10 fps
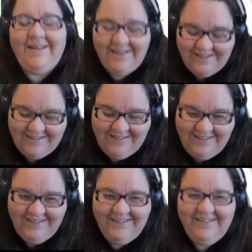
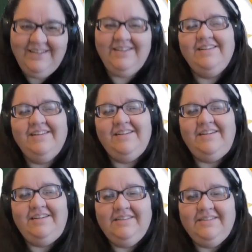
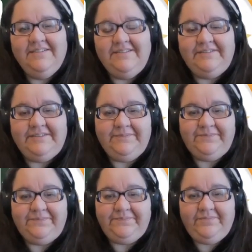
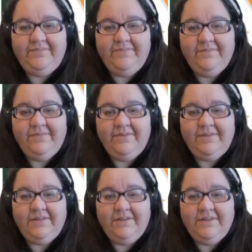
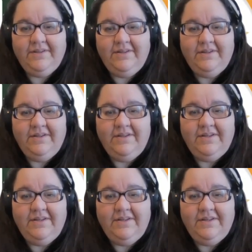No words are spoken by the person on screen.